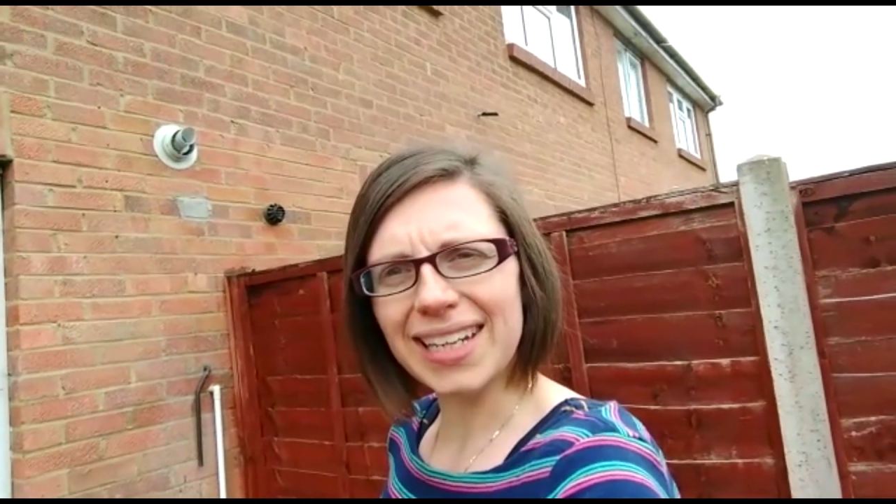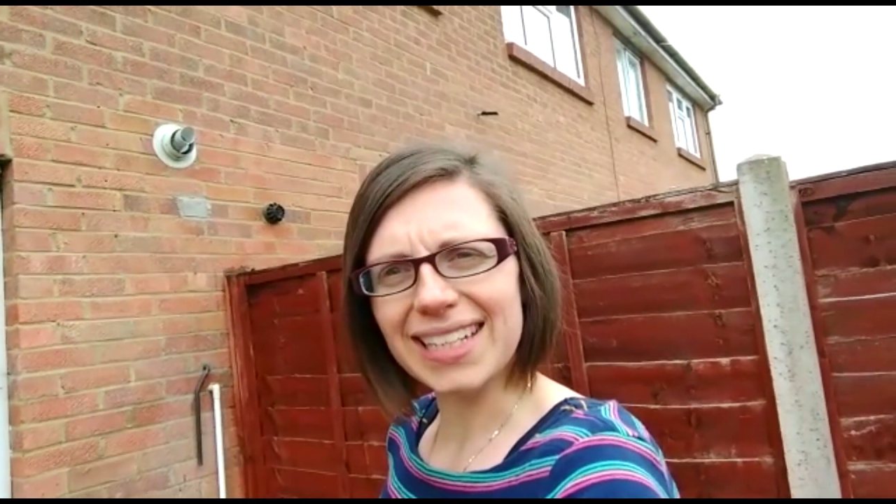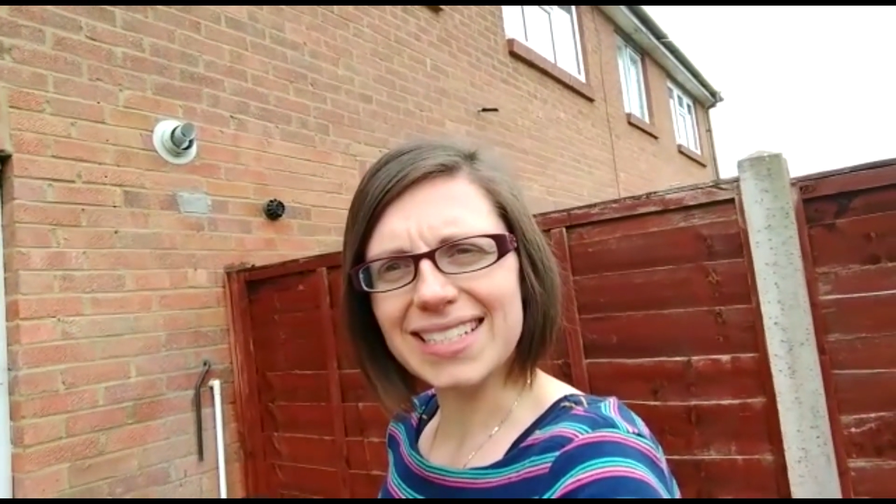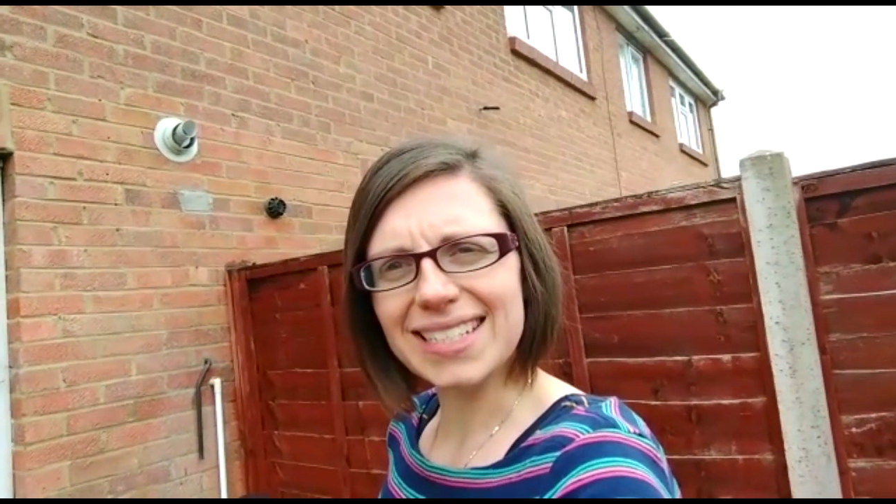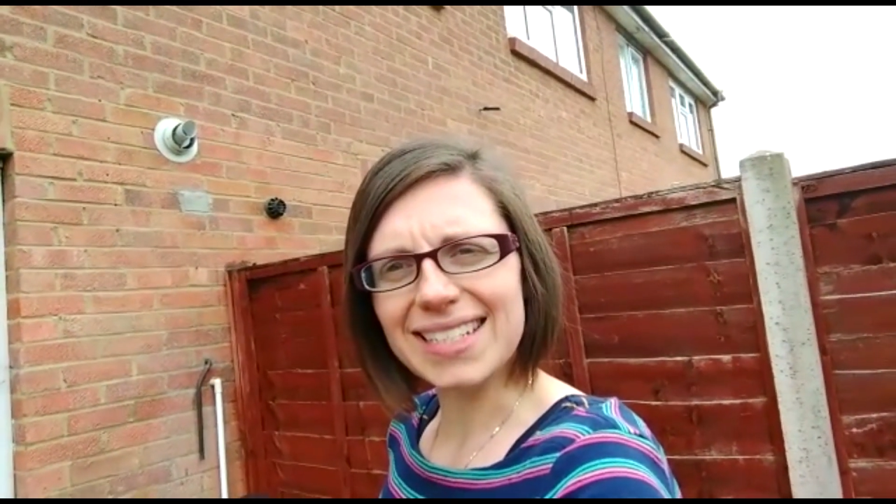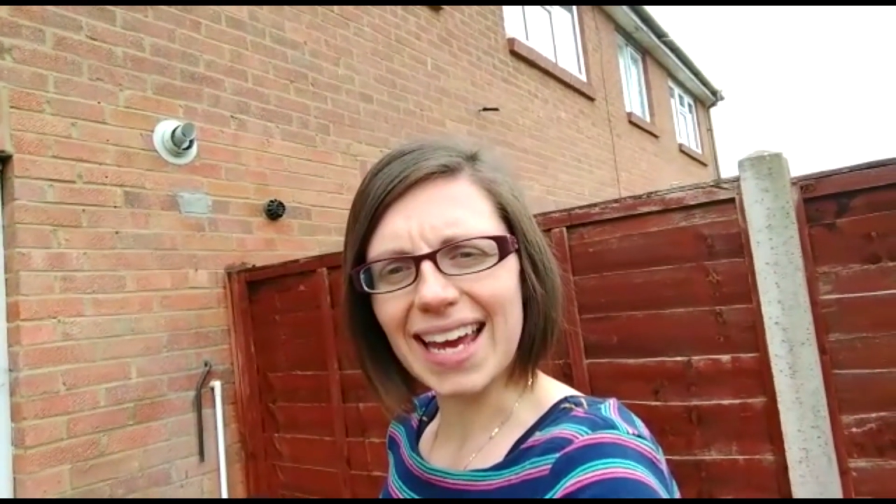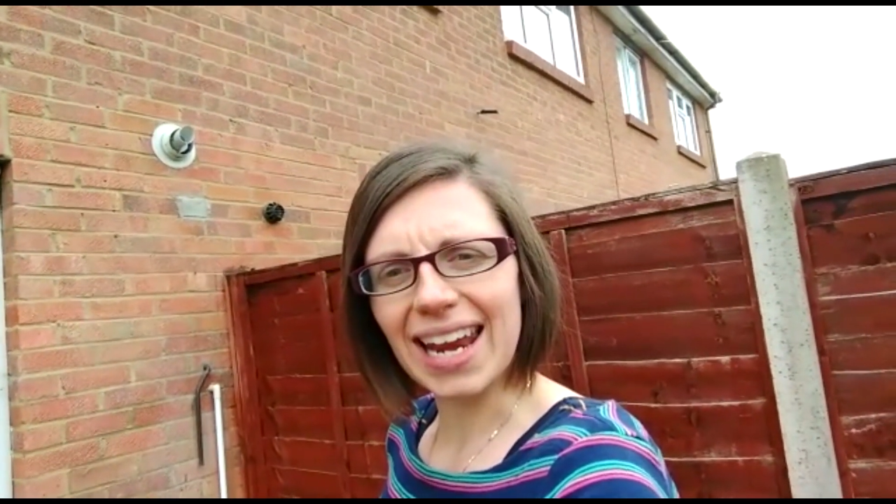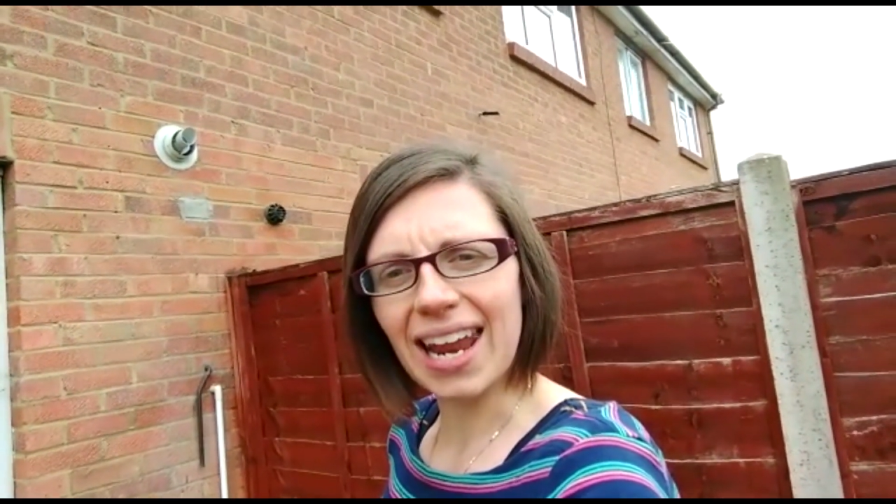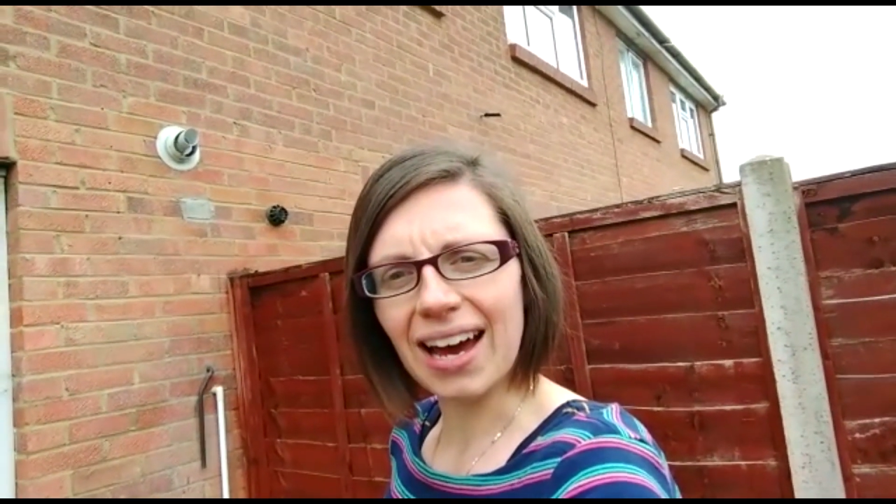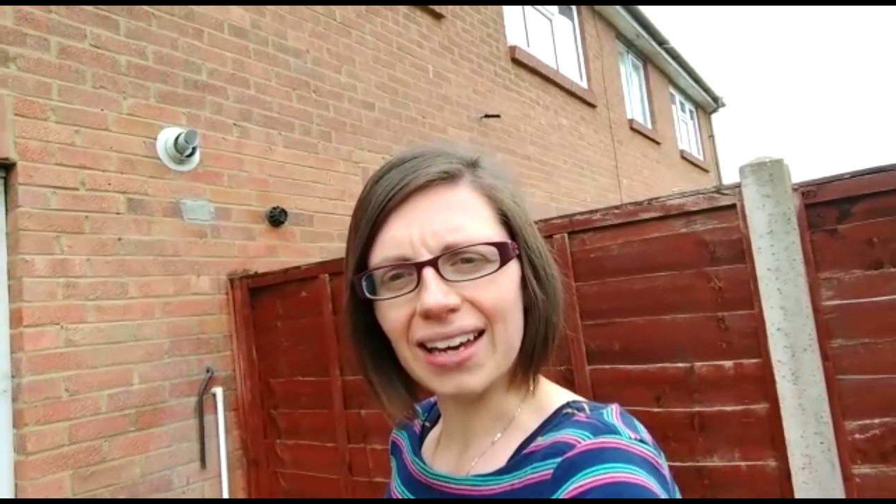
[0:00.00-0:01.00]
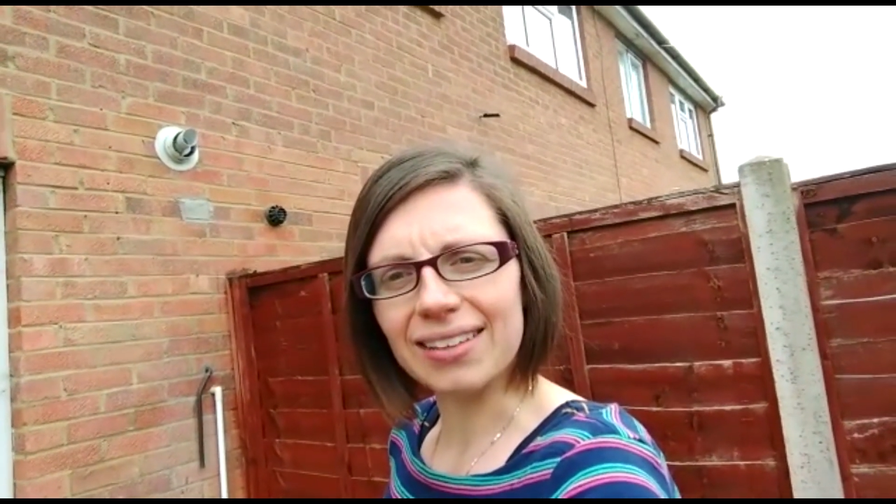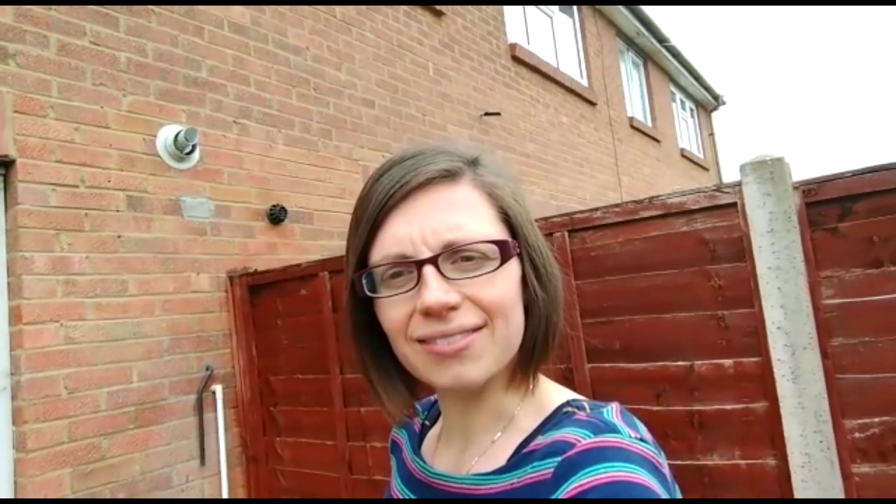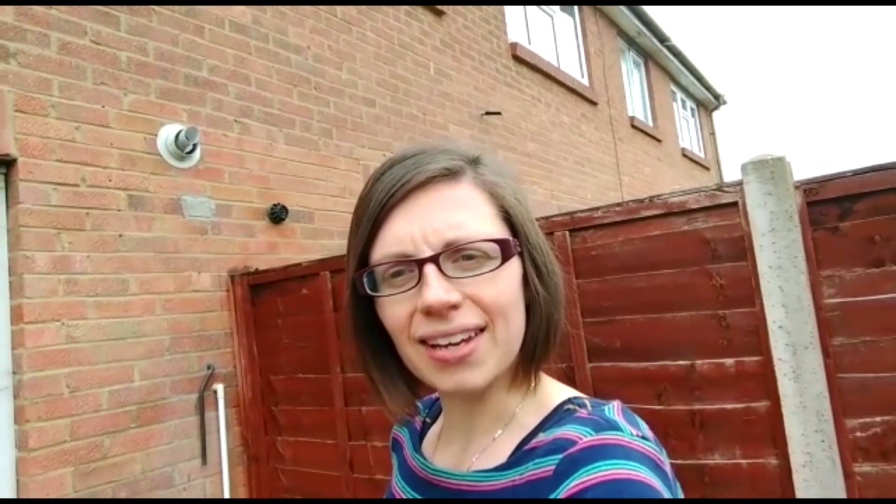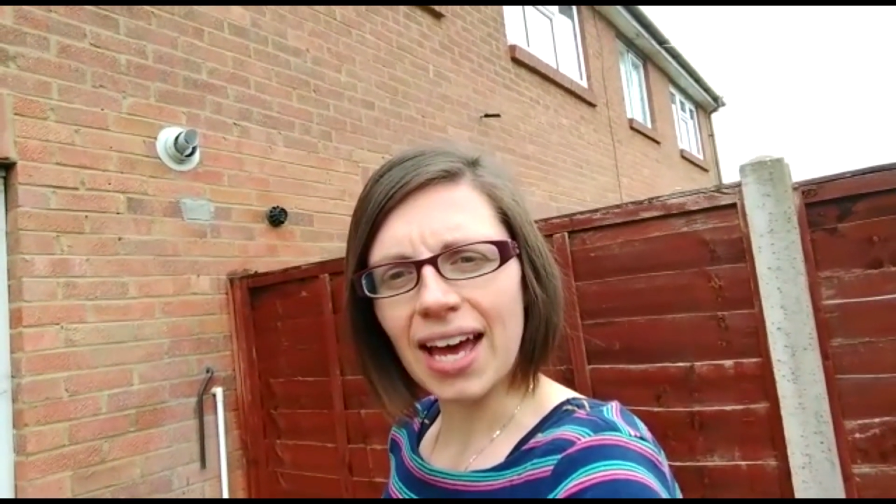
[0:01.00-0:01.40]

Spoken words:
need to stay alive.